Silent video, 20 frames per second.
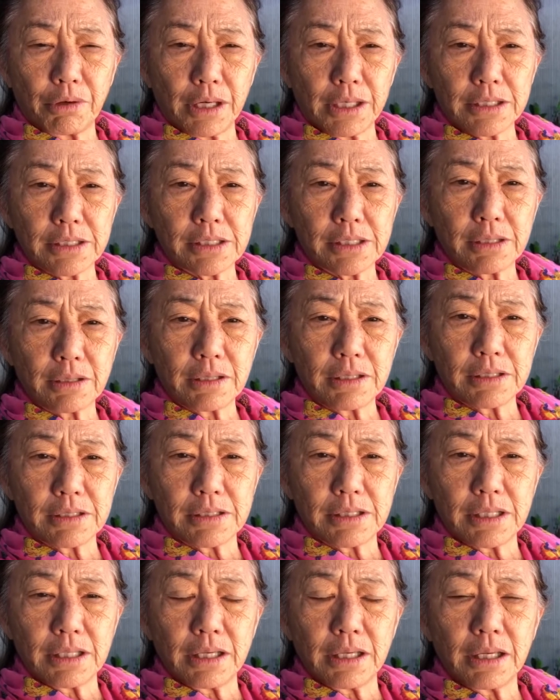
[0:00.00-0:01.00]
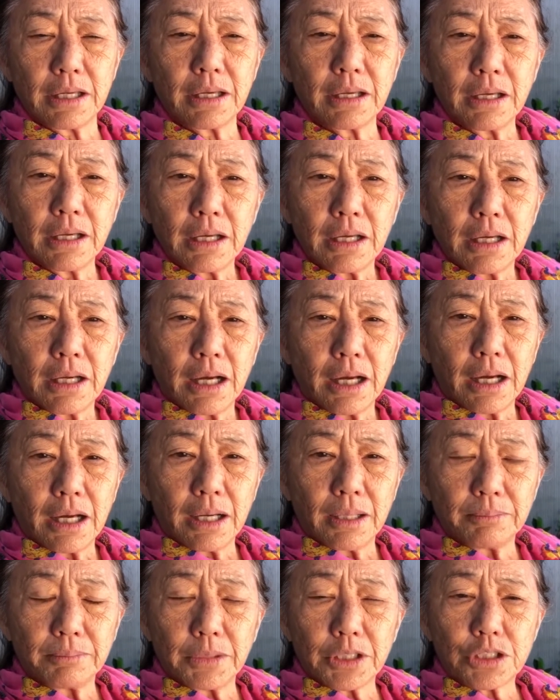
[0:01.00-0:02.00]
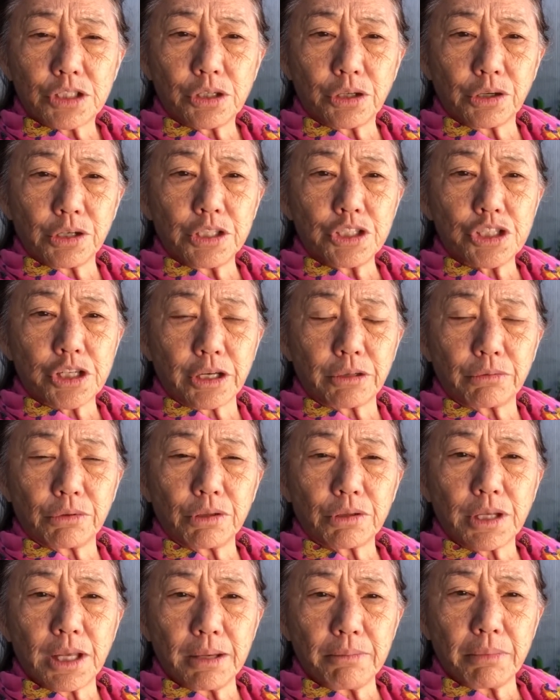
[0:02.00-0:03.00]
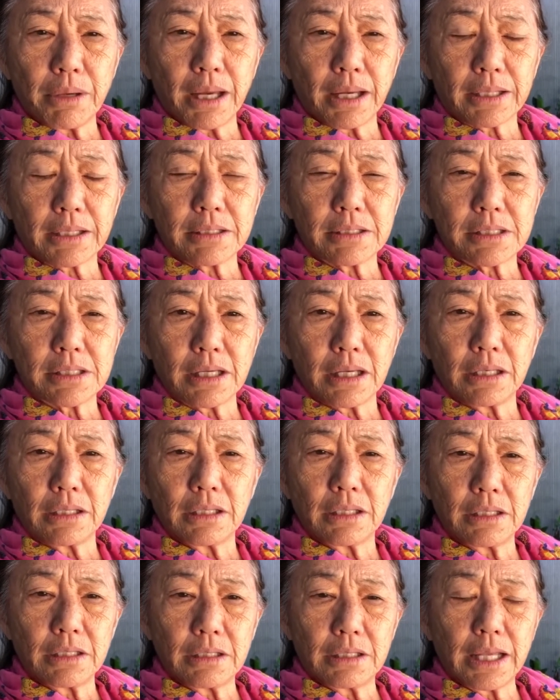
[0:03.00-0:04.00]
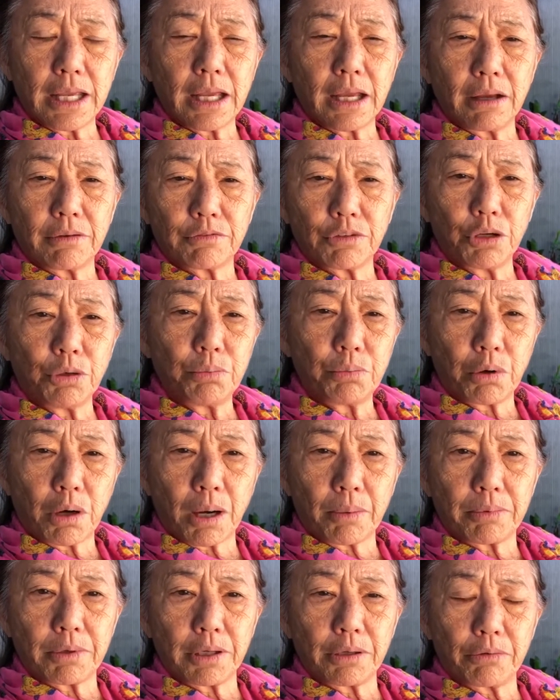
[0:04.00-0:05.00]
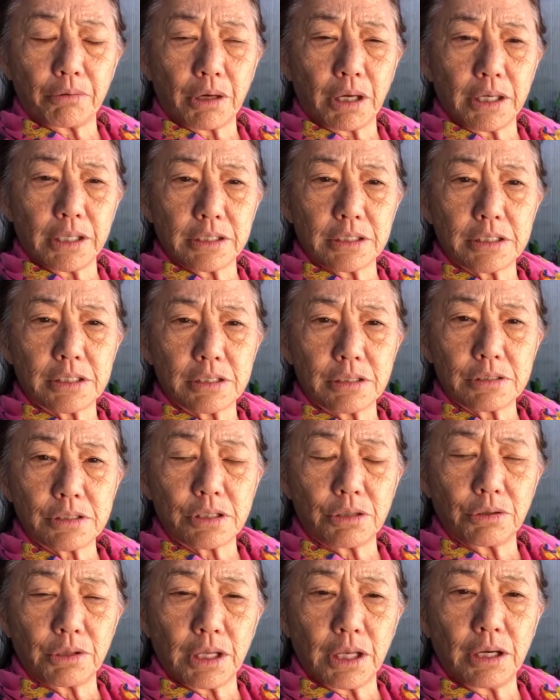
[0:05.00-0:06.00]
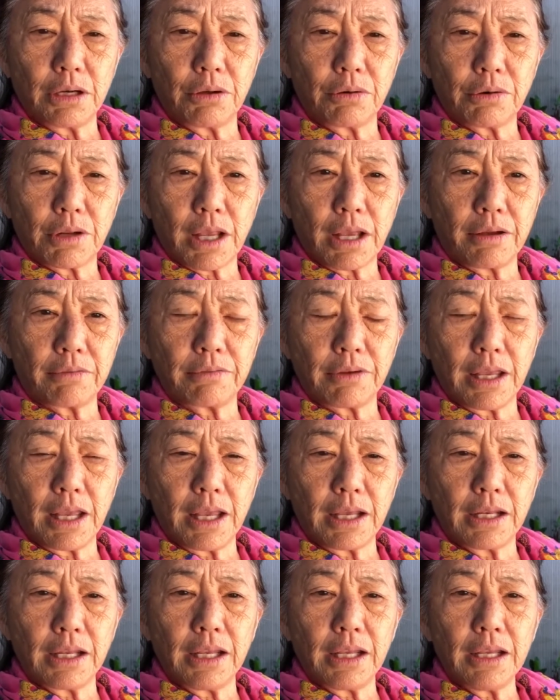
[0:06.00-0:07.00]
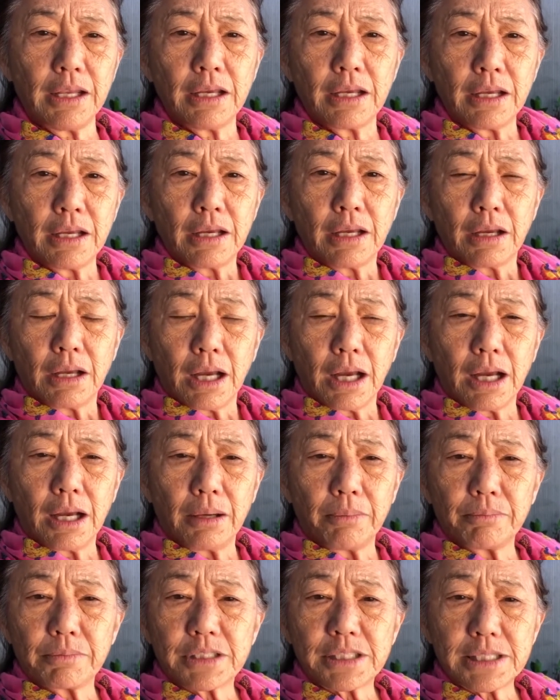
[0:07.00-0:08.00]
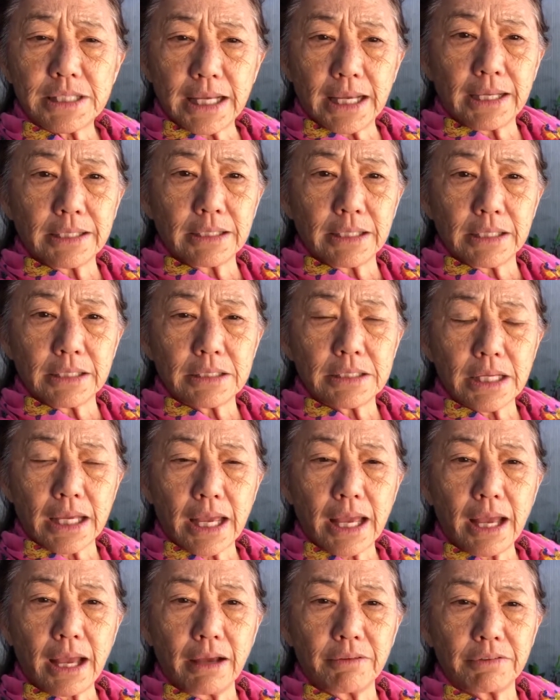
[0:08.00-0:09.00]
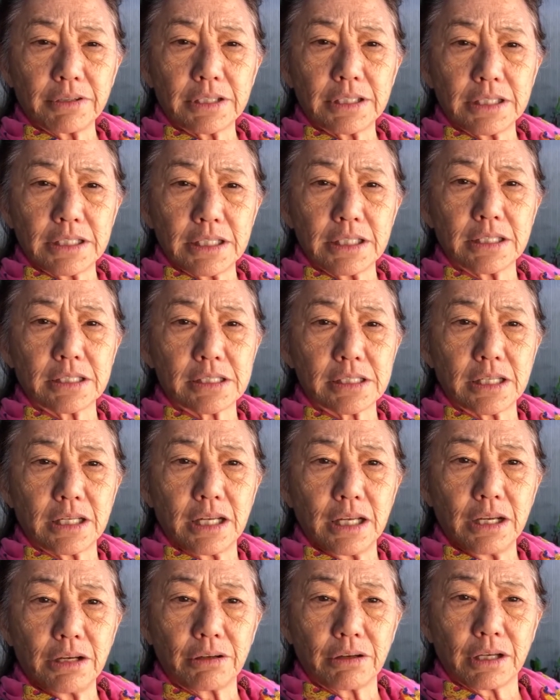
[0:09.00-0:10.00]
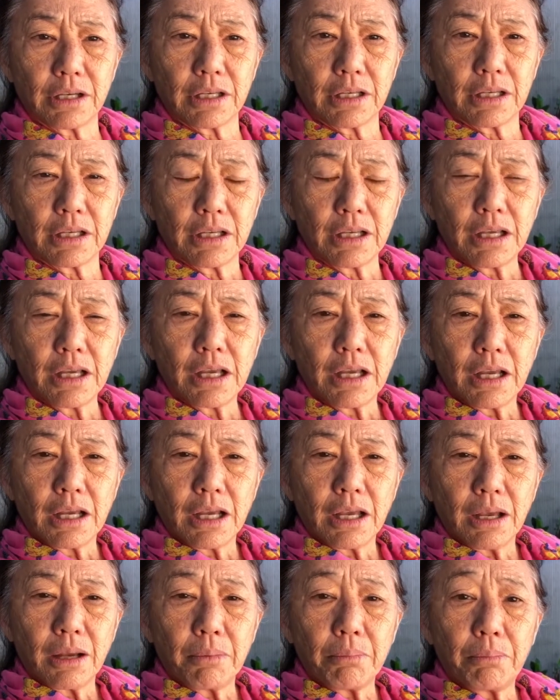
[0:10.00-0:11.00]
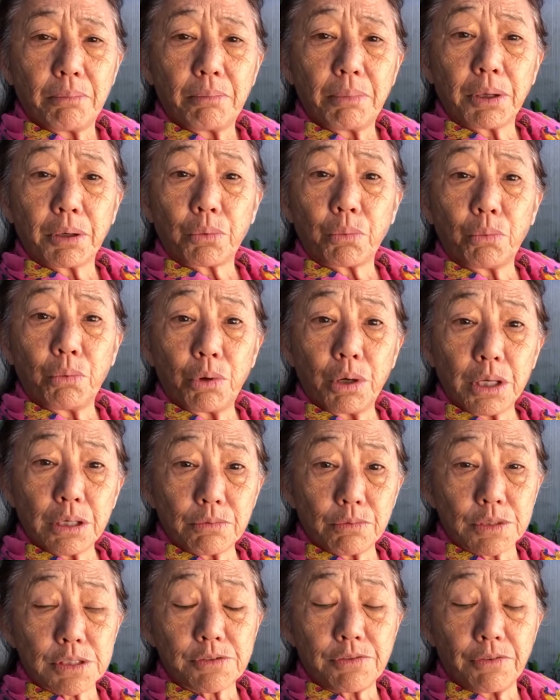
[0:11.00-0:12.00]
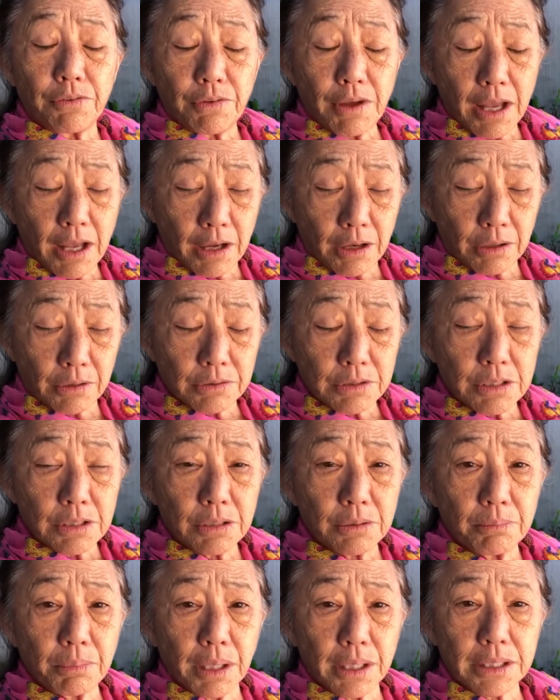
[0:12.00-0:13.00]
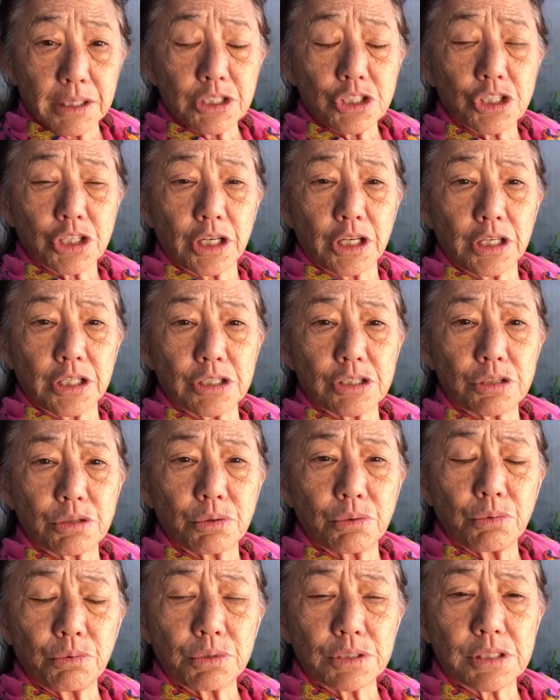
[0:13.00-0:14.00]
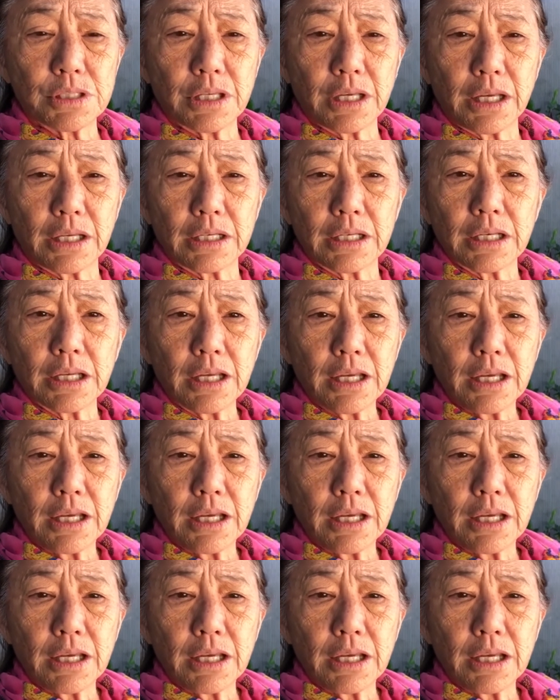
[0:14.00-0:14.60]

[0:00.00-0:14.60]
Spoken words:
rights? Because the Attorney General came back and said they have no property rights, so they don't have any standing to have a contested hearing. But what was found by the judge was that